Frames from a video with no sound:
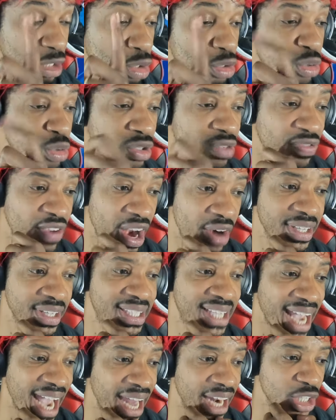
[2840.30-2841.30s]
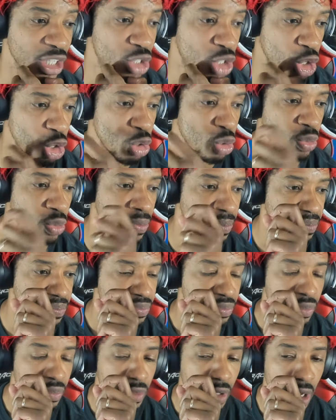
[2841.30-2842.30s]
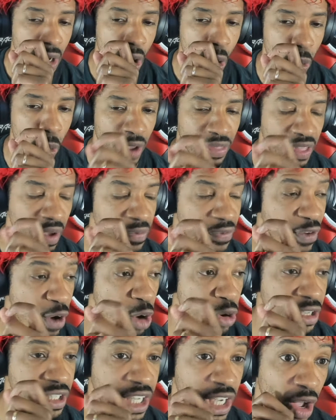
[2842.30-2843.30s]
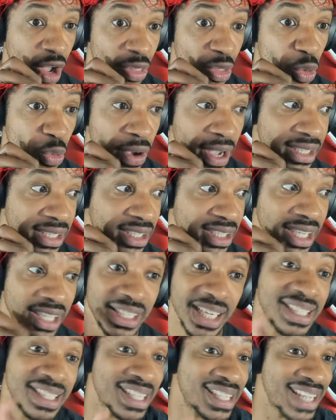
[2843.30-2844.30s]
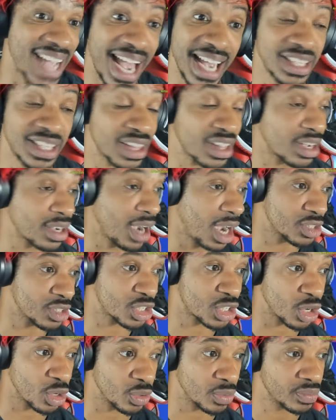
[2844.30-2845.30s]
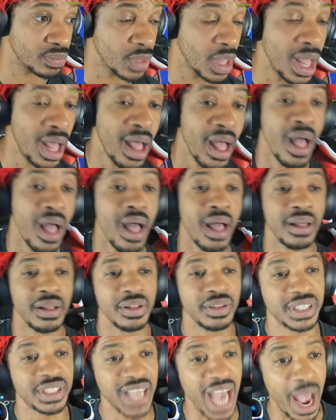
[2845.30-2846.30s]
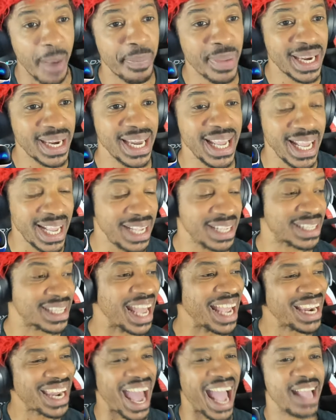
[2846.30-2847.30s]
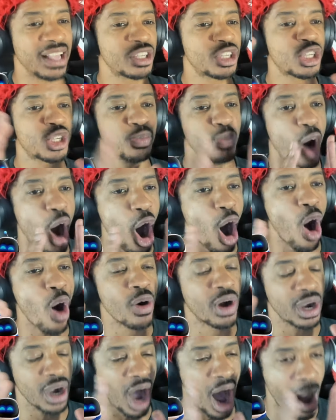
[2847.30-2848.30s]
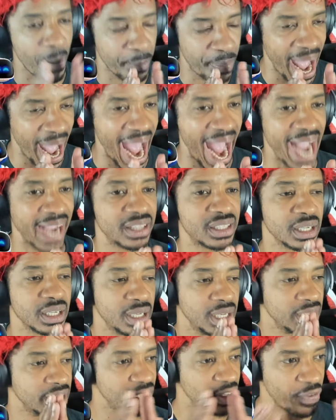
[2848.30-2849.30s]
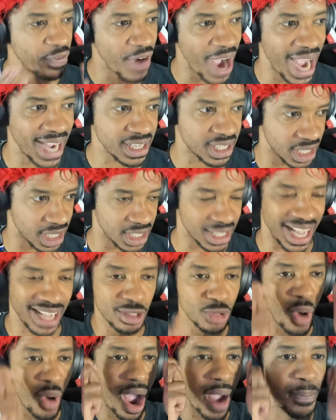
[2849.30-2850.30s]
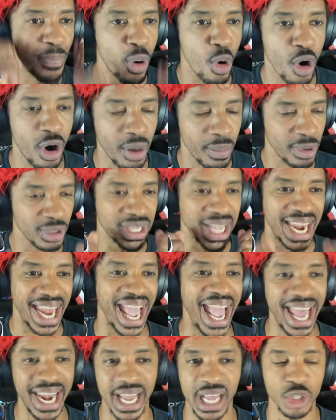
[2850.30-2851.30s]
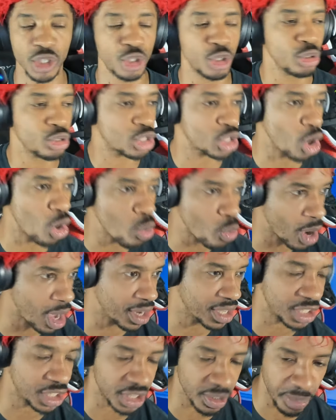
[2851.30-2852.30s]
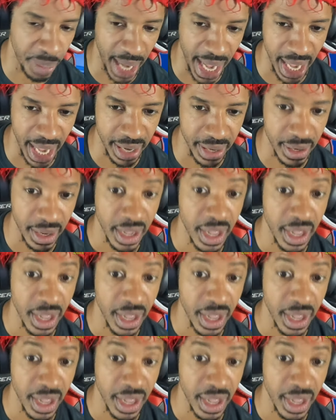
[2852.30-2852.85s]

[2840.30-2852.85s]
was, was very telling too, with them focusing on the West. Just the size of the console. Japanese, they like small, compact devices. That's why portables and handhelds do so well in Japan.